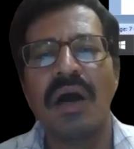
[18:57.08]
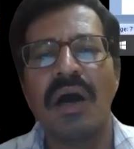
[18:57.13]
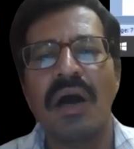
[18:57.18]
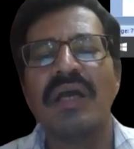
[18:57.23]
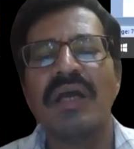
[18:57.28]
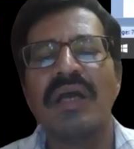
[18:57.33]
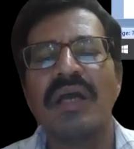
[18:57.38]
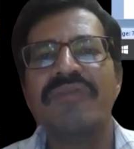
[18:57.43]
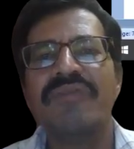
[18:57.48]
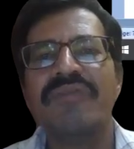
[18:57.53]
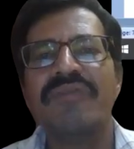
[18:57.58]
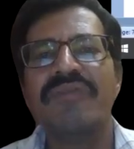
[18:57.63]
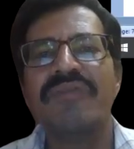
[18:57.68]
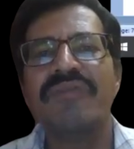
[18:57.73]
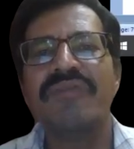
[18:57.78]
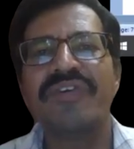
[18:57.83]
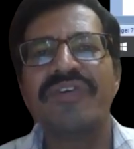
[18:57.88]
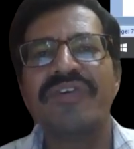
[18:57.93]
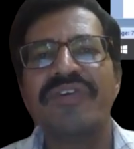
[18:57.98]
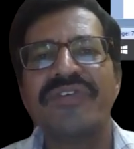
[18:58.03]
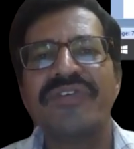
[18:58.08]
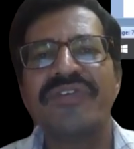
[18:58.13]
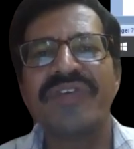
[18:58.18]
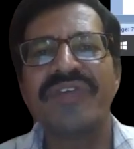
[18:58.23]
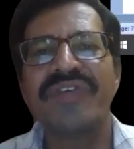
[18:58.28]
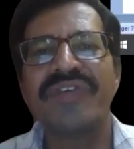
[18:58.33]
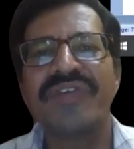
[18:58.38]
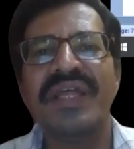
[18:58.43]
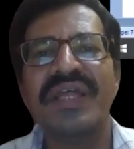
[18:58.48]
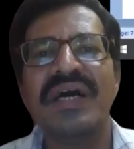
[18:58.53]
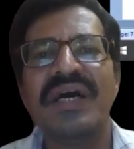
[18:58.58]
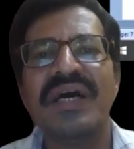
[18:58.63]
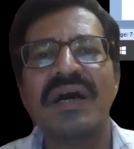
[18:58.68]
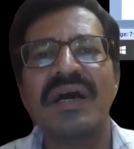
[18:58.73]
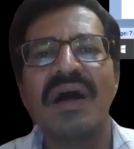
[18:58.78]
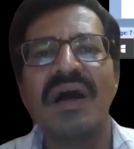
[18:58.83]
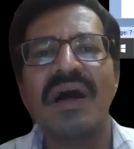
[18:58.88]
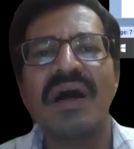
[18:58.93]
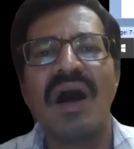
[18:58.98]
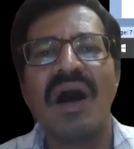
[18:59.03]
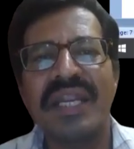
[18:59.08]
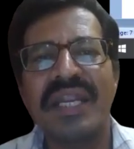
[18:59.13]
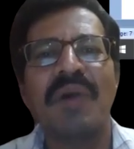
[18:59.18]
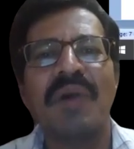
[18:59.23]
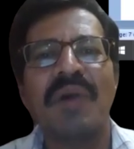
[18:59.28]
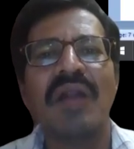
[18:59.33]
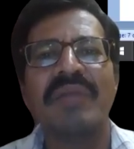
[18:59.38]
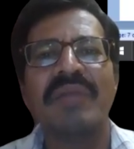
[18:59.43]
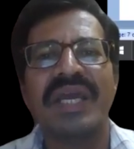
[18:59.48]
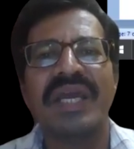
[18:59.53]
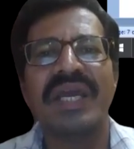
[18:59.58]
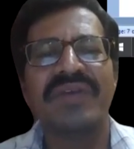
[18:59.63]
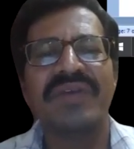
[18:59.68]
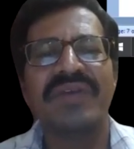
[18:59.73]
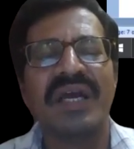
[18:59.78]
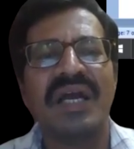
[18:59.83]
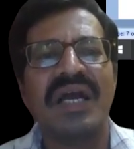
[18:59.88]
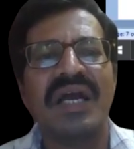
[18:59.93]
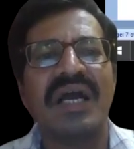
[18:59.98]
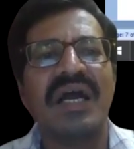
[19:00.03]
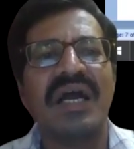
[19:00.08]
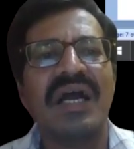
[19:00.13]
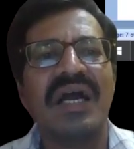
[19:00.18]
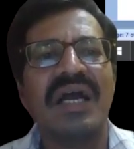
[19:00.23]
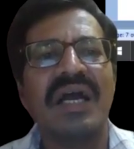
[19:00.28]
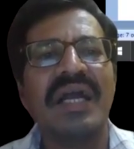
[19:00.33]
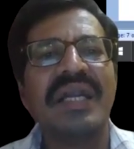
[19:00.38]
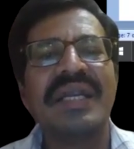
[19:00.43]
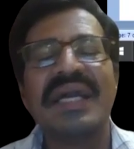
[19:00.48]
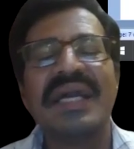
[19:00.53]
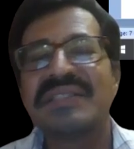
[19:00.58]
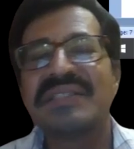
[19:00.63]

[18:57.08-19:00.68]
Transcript: if you see the RNA polymerase, it